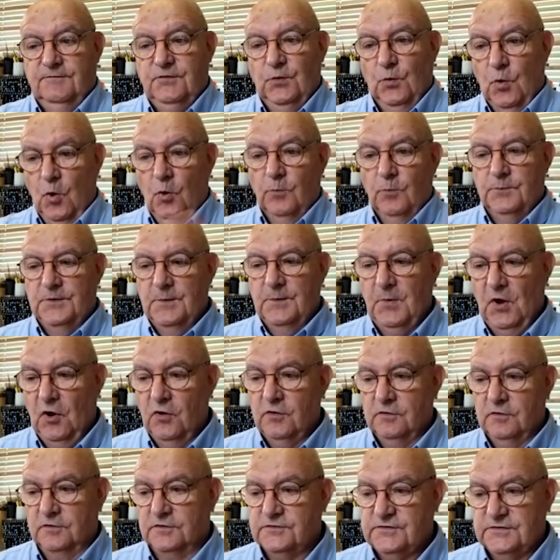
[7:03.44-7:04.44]
you open a
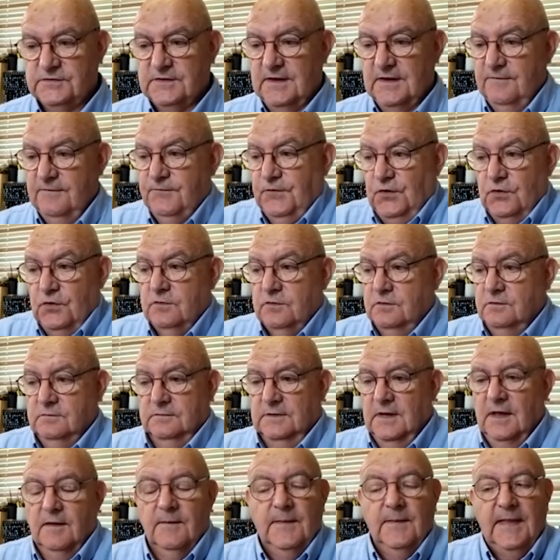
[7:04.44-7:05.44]
box,
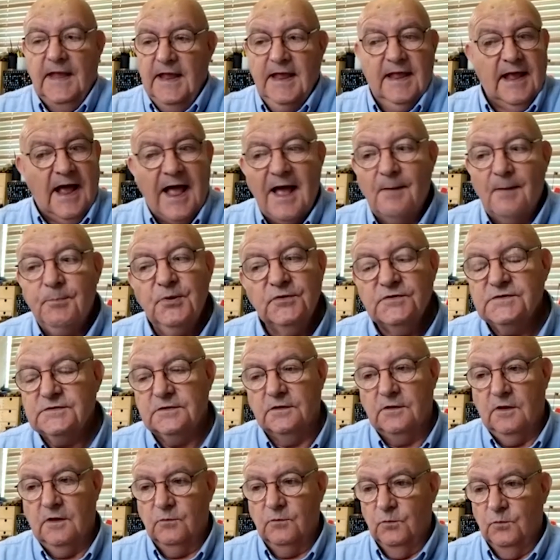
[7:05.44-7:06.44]
it happens a
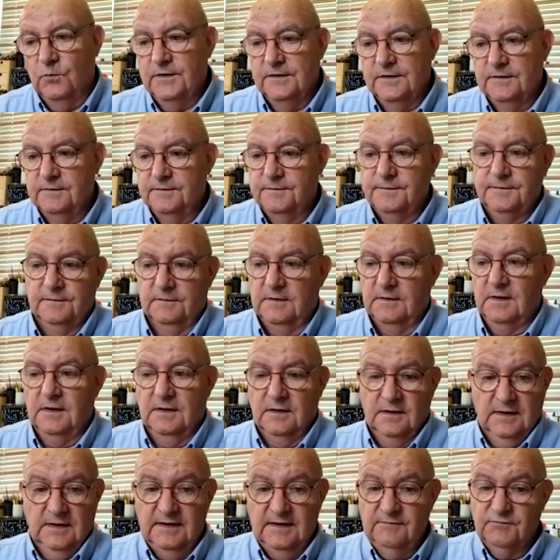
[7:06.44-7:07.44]
lot with
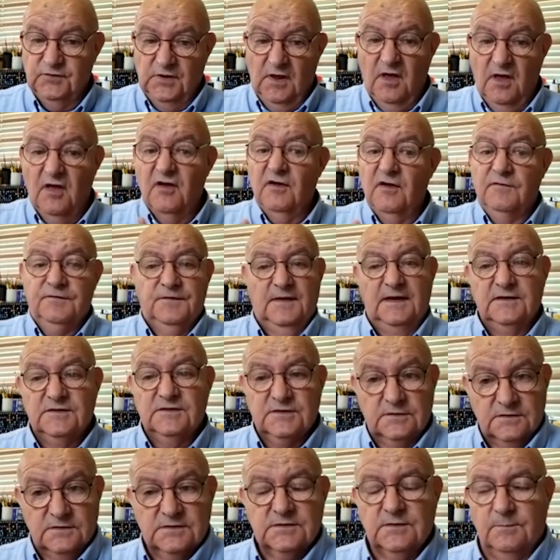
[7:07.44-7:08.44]
even Airfix
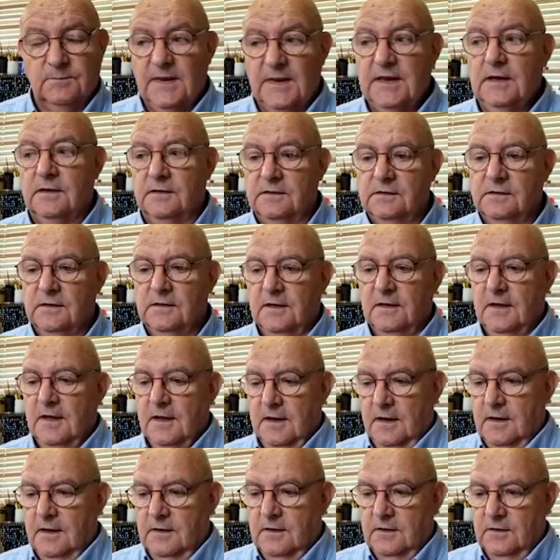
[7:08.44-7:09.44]
and Tamiya.
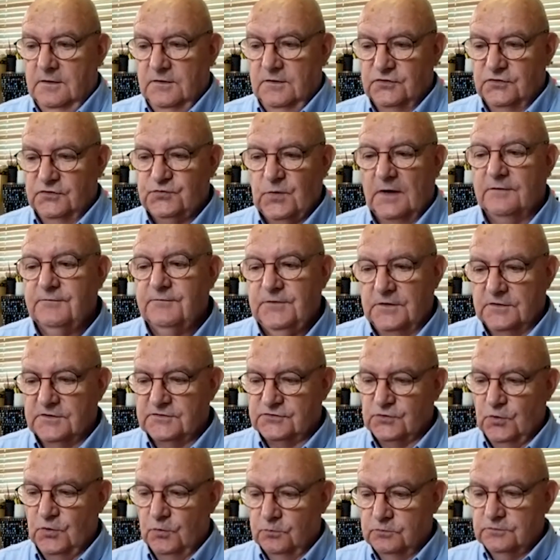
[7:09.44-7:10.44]
You're 12 years
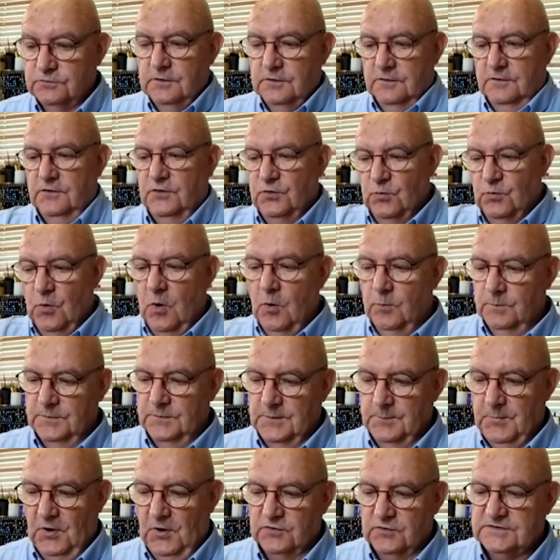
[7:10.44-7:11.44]
old, you open the
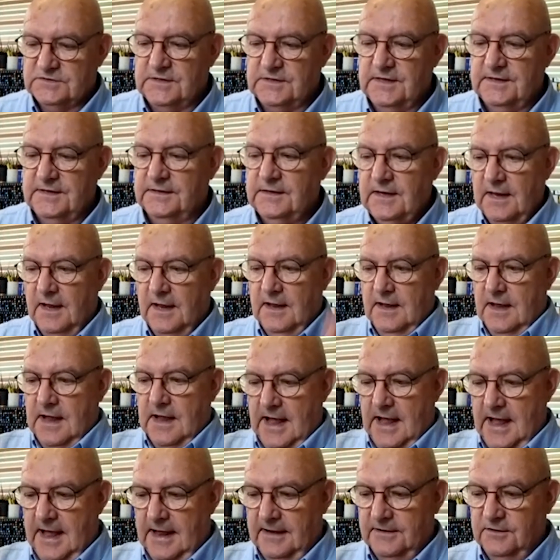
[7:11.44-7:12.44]
box lid,
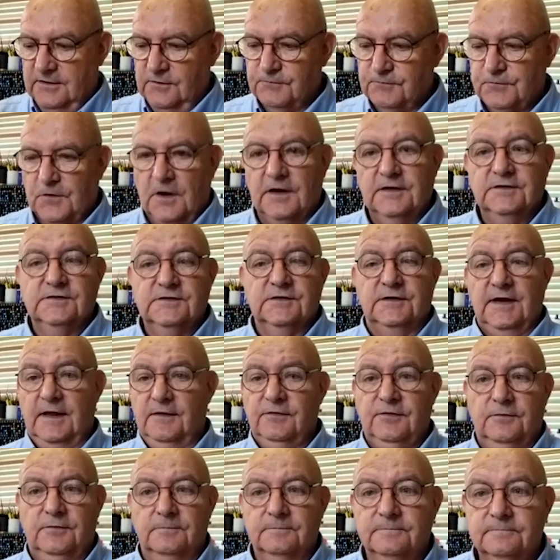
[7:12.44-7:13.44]
and you're frightened to death.